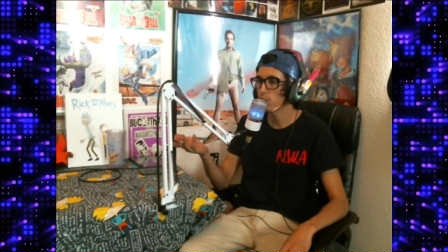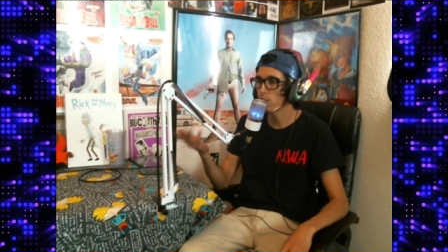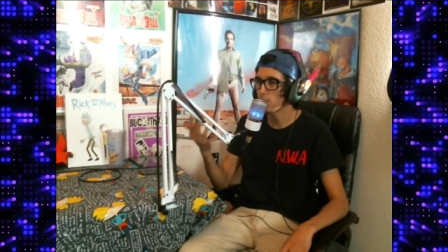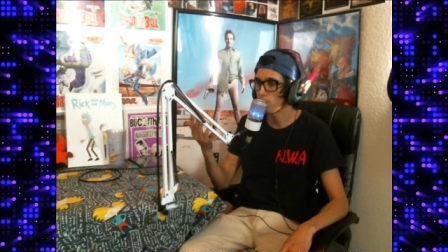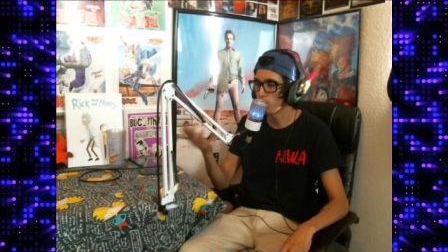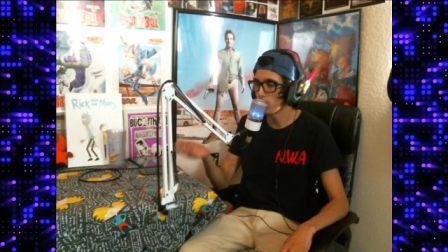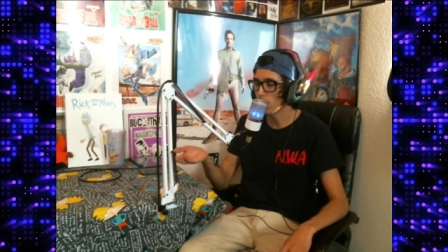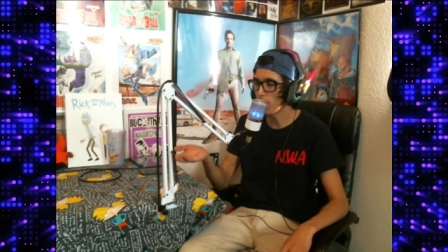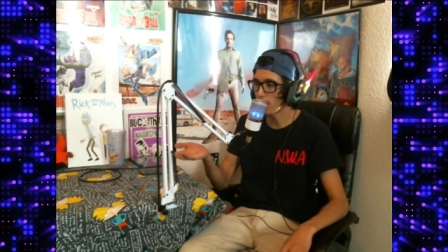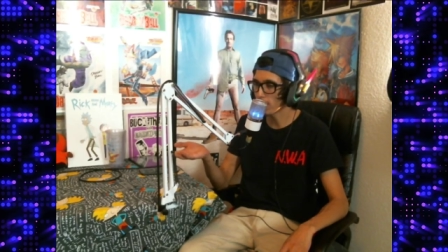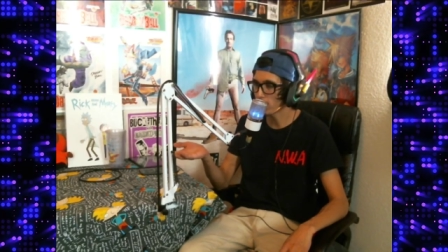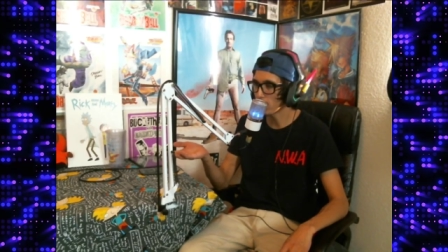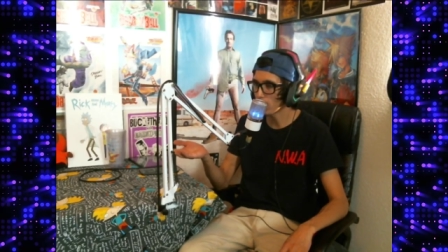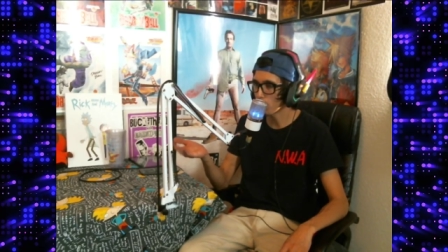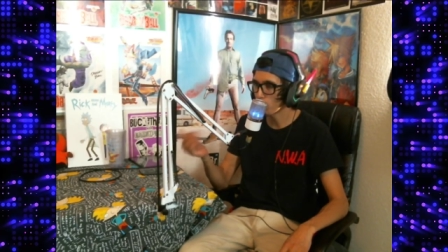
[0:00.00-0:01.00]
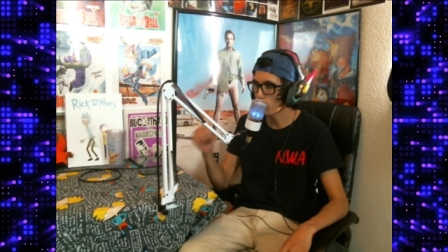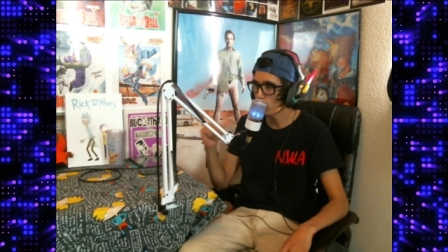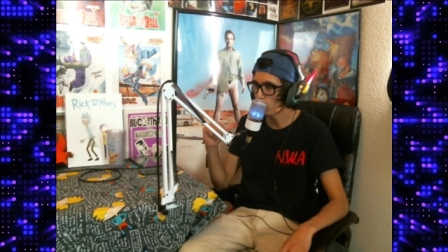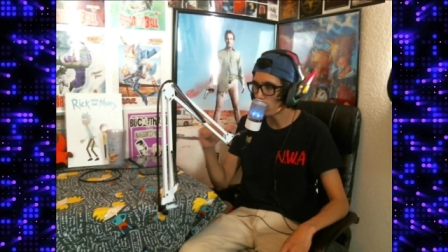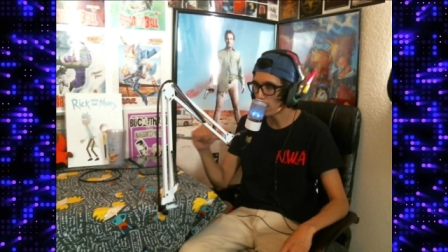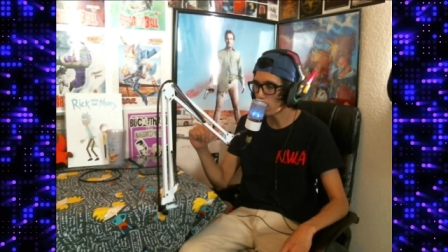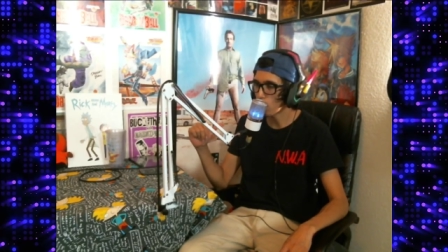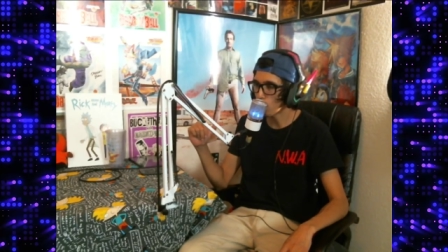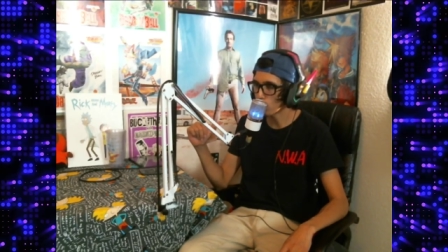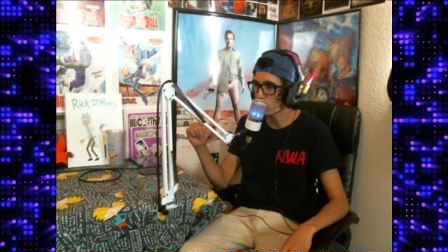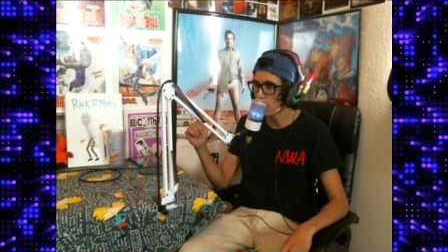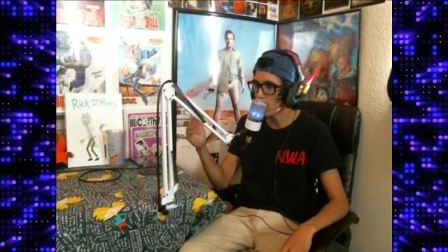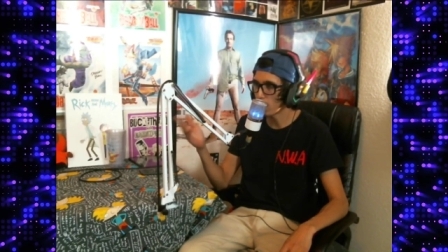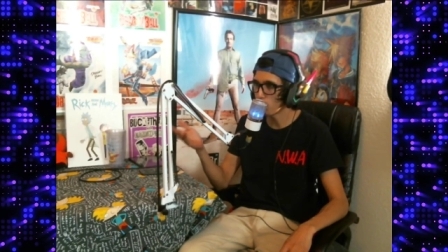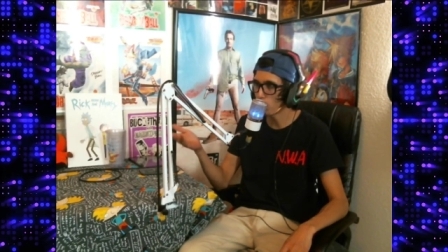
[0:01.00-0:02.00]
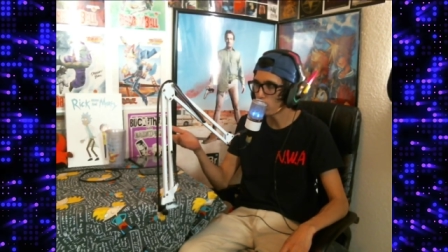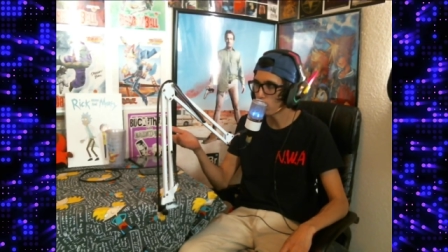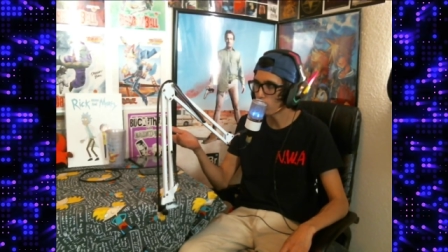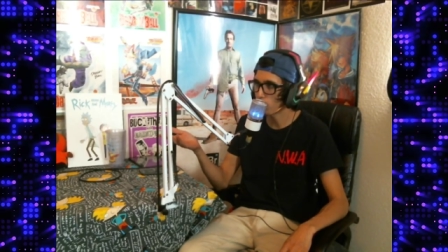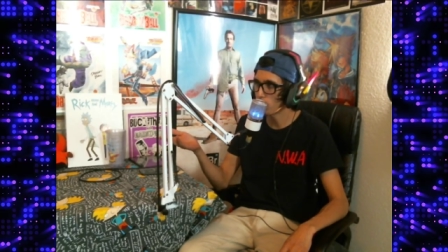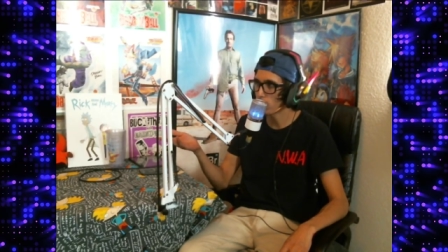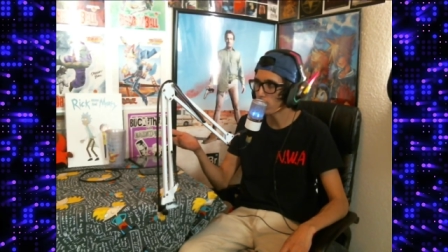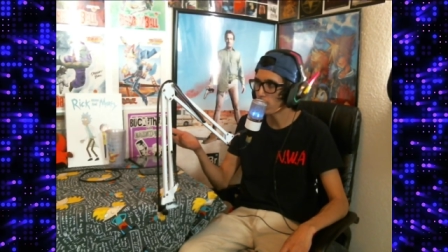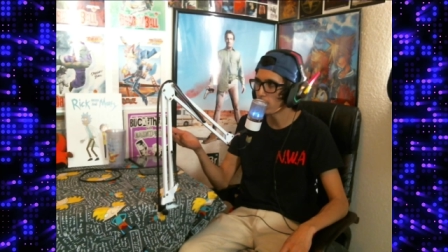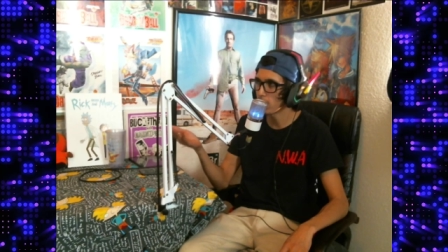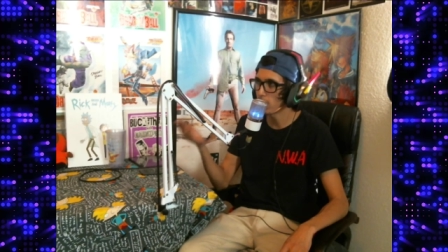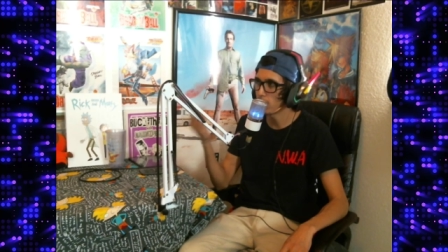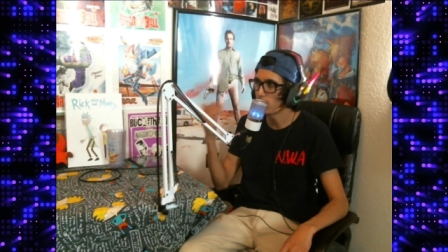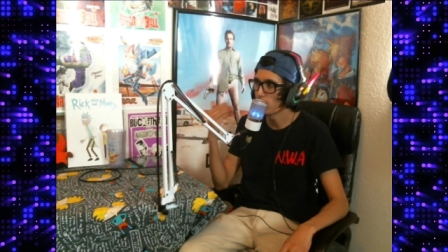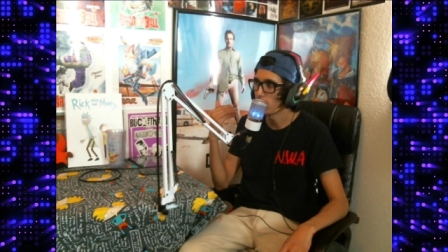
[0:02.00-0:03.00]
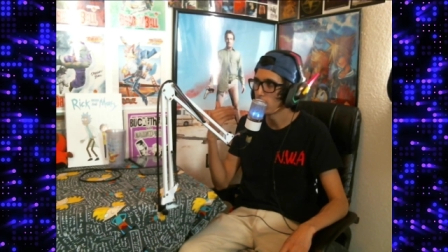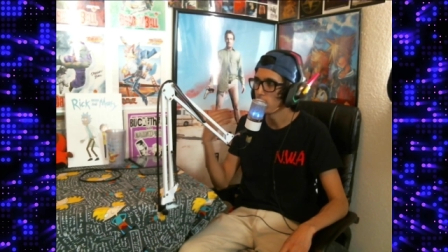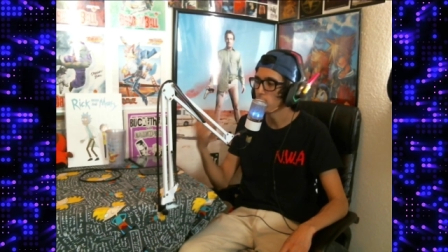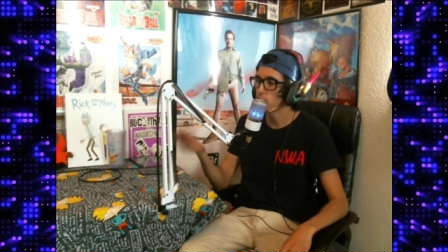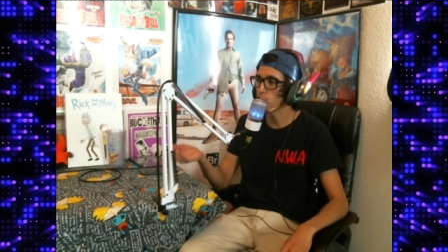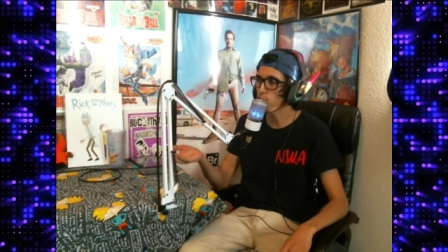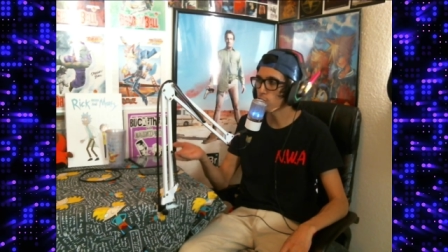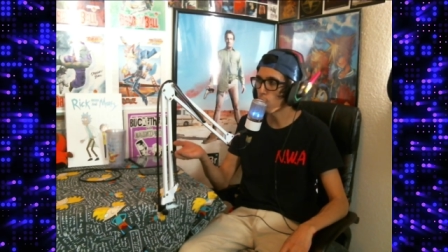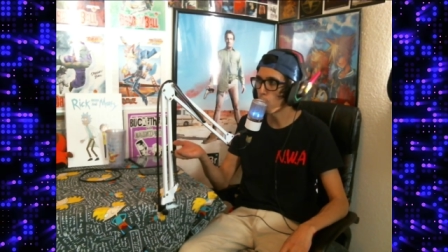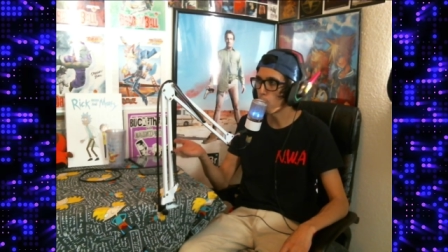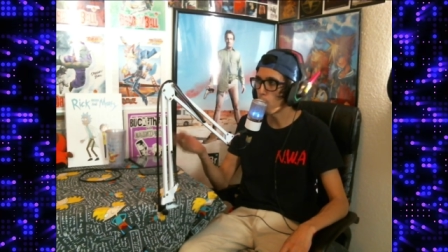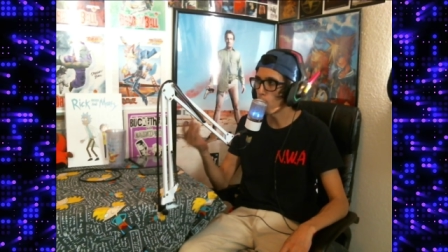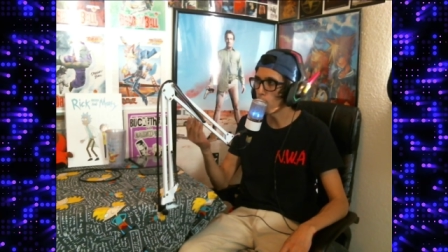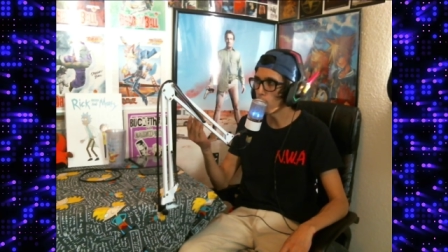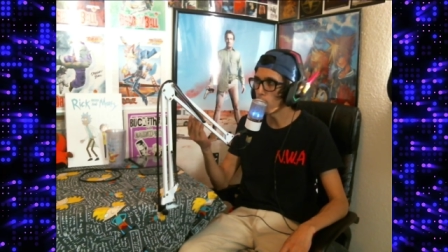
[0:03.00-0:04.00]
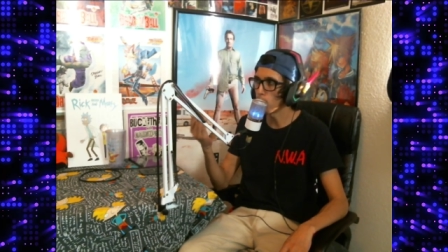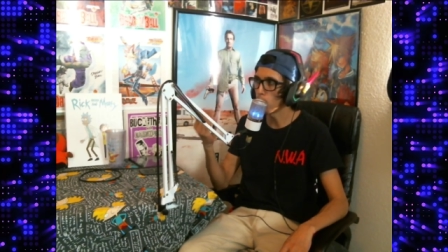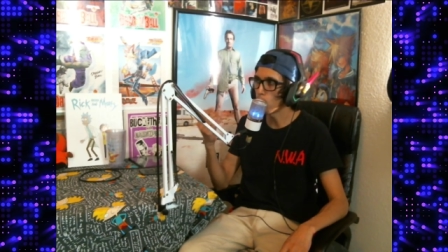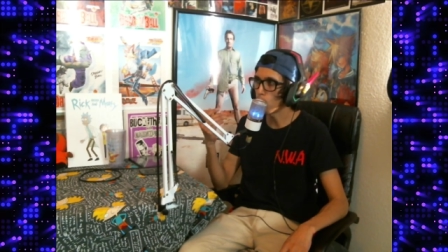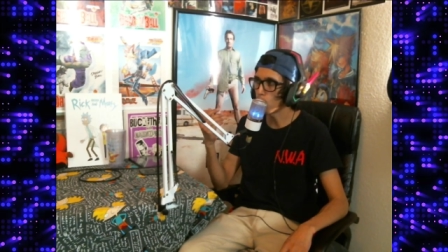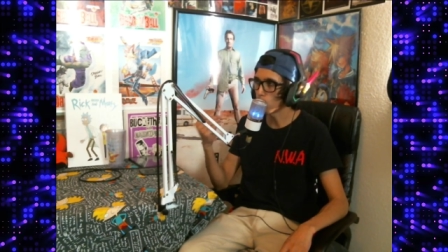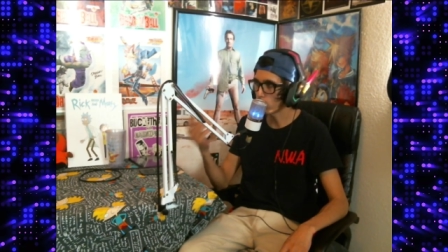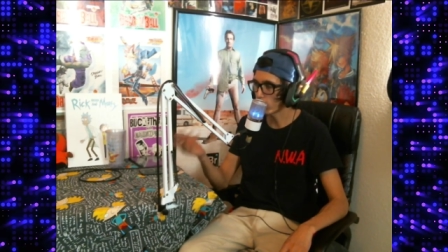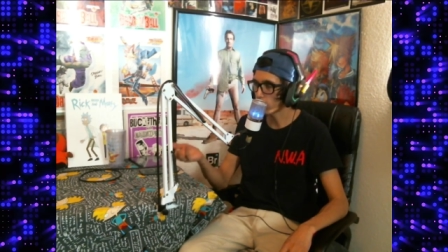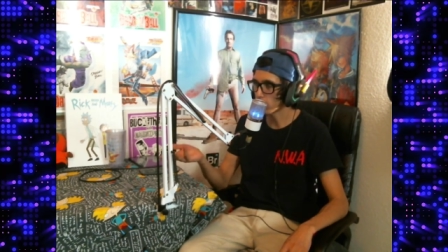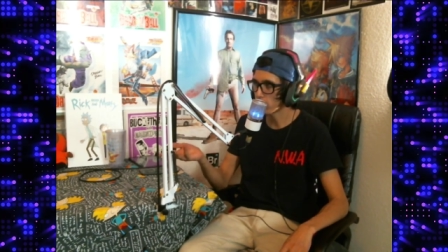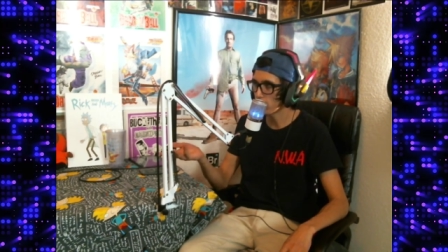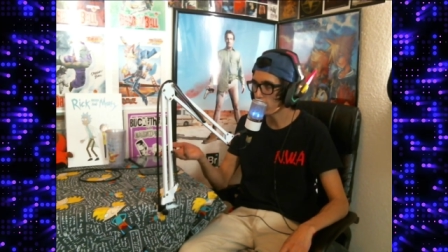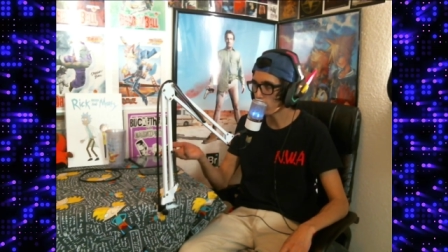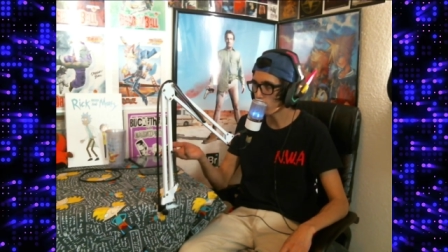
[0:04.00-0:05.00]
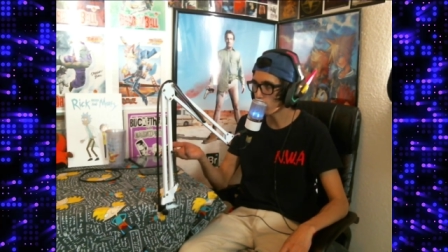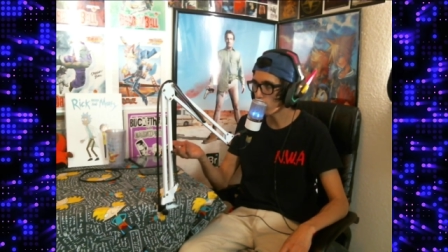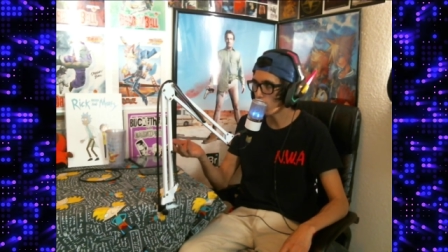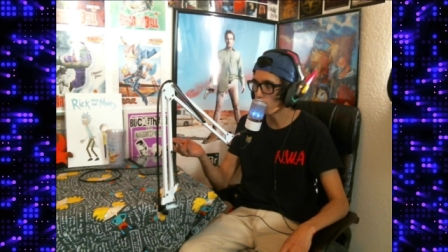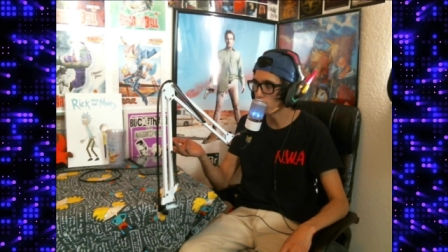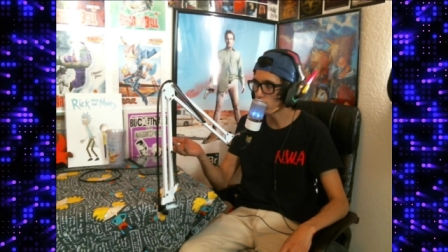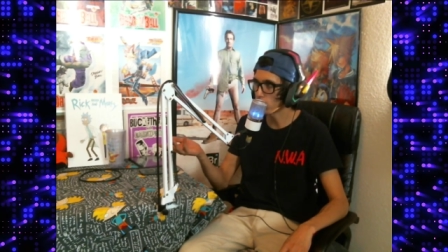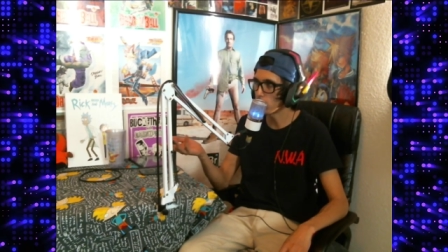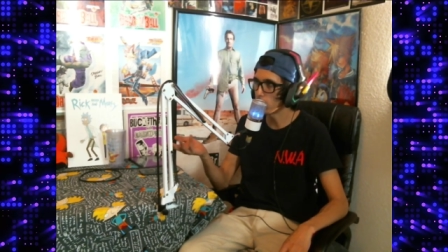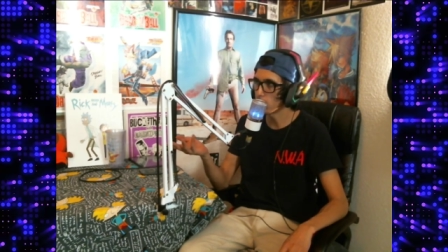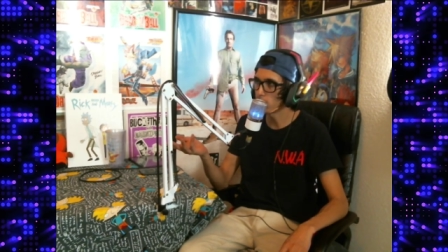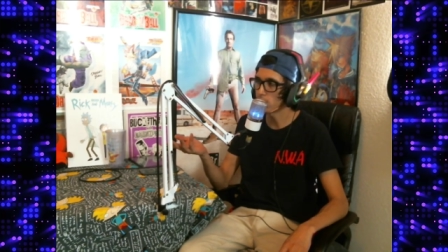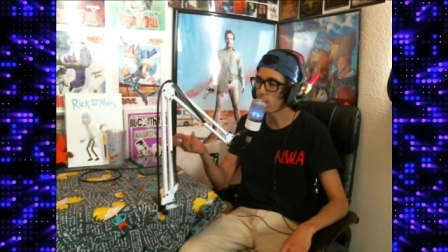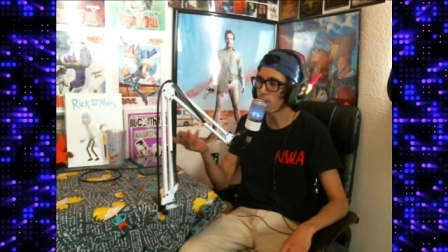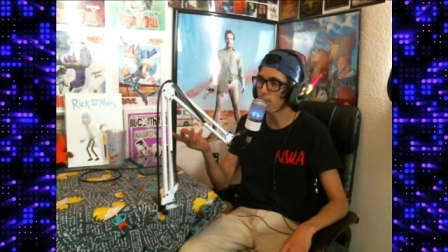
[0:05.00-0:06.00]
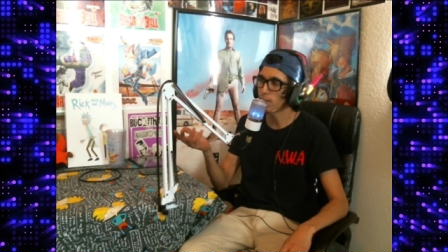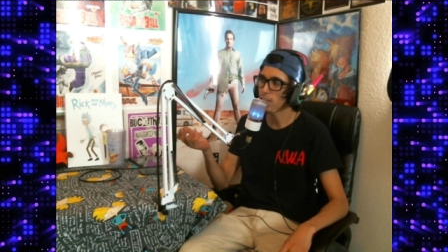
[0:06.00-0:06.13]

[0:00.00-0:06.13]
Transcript: melodic death metal like Arch Enemy or fucking Children of Bodom or, like I said, Necrogoblicon and stuff like